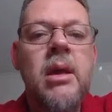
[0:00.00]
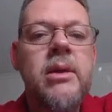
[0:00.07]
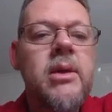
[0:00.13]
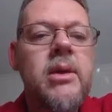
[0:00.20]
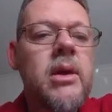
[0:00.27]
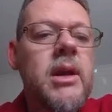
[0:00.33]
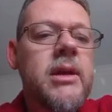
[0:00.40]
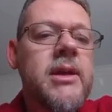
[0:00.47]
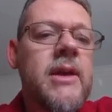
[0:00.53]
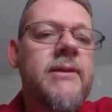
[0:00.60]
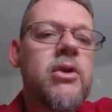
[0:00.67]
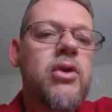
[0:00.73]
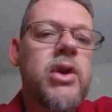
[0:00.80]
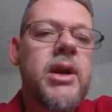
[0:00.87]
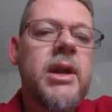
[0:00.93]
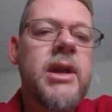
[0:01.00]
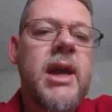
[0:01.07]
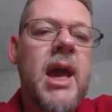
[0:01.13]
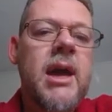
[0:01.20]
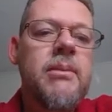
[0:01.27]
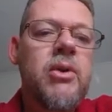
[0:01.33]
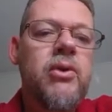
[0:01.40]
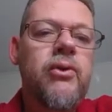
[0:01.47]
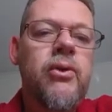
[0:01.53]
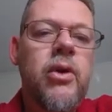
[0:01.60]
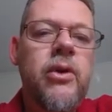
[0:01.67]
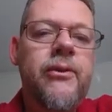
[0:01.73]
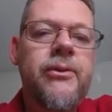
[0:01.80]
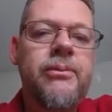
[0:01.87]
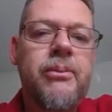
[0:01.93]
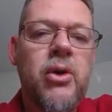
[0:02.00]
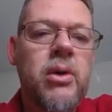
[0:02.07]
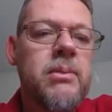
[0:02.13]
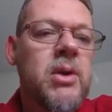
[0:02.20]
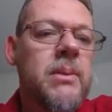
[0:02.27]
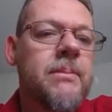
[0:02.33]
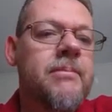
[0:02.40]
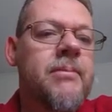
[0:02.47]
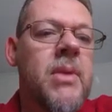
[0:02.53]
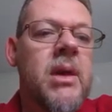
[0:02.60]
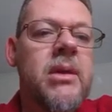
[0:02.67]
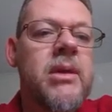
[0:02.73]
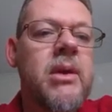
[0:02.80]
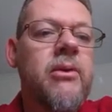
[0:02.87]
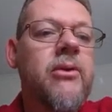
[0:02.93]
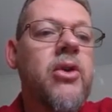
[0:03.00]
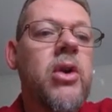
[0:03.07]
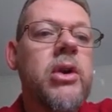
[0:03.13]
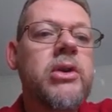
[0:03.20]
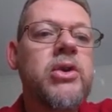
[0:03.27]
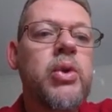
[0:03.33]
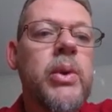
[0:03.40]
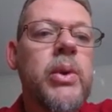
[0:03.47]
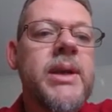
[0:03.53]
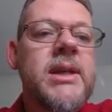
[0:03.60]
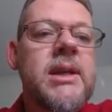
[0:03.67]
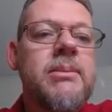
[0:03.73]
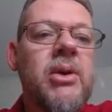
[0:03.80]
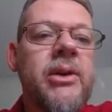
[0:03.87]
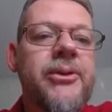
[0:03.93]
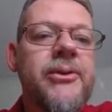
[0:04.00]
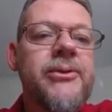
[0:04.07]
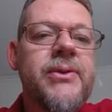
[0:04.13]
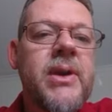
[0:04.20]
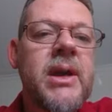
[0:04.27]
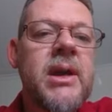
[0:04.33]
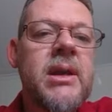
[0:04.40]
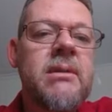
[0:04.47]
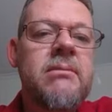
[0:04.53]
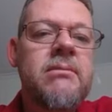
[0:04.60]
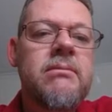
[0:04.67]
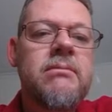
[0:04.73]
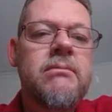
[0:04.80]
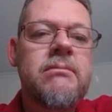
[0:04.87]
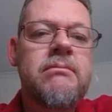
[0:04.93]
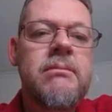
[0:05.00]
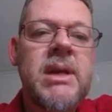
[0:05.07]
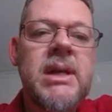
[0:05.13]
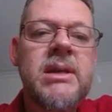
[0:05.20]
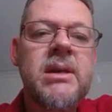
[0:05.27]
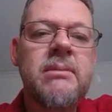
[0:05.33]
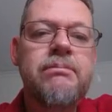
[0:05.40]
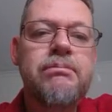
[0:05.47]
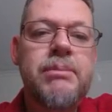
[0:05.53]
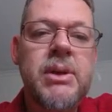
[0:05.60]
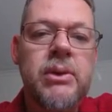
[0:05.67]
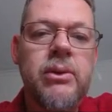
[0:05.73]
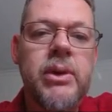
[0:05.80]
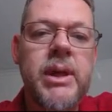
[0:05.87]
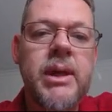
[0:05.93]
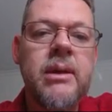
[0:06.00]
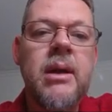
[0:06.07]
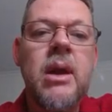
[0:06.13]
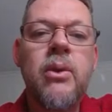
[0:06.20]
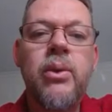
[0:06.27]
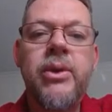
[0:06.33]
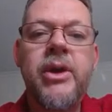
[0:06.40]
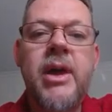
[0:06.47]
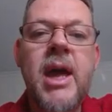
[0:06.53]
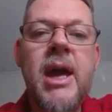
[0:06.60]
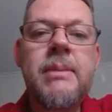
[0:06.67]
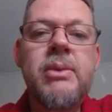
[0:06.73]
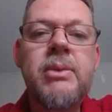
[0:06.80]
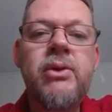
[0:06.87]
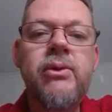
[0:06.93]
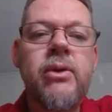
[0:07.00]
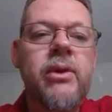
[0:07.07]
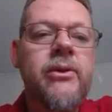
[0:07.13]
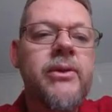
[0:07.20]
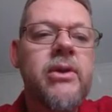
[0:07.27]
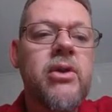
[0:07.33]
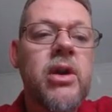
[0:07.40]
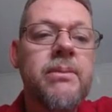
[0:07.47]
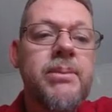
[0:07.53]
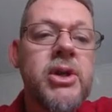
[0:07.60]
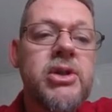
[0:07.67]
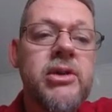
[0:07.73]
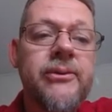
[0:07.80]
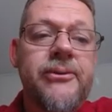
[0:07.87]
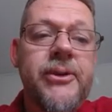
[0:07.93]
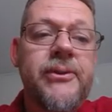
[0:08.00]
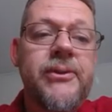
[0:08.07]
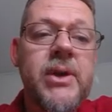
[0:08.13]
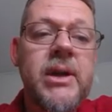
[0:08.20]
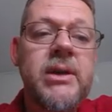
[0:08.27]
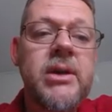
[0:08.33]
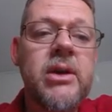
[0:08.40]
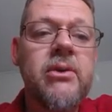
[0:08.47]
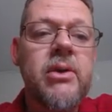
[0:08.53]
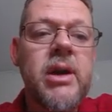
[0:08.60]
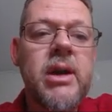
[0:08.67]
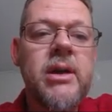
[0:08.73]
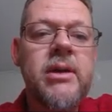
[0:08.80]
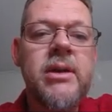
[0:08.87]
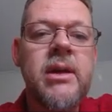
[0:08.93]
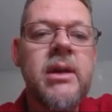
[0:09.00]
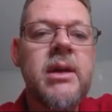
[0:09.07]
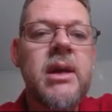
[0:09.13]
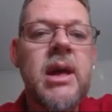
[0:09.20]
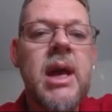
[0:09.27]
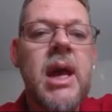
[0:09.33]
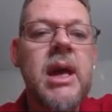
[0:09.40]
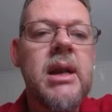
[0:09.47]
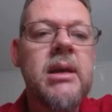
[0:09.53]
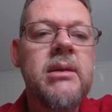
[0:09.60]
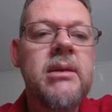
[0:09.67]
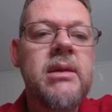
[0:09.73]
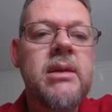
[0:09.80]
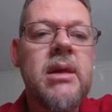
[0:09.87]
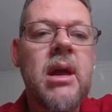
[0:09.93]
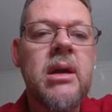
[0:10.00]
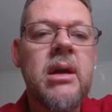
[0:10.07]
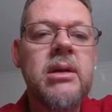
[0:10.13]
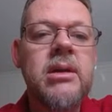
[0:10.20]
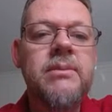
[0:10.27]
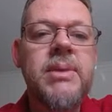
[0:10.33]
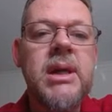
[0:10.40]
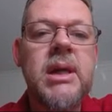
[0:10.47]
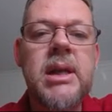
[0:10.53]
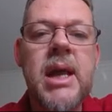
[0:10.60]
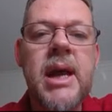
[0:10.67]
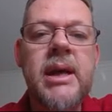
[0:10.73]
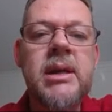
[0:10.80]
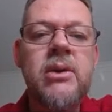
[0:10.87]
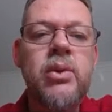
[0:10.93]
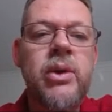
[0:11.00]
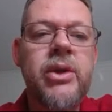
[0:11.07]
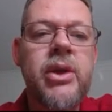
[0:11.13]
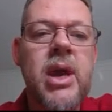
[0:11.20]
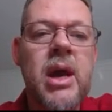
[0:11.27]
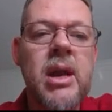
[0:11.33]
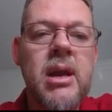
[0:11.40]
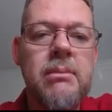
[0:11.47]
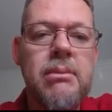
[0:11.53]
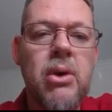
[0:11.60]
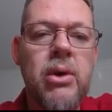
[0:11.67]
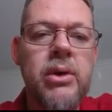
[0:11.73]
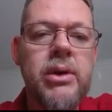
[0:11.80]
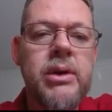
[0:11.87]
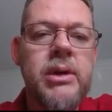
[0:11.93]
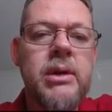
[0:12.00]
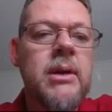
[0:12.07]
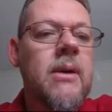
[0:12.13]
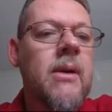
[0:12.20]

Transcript: So let's have a look at a gable roof problem. So we've got a 20 by 15 metre building with a gable roof. It's got a pitch of 15 degrees and it's going to be cladded with colour bond.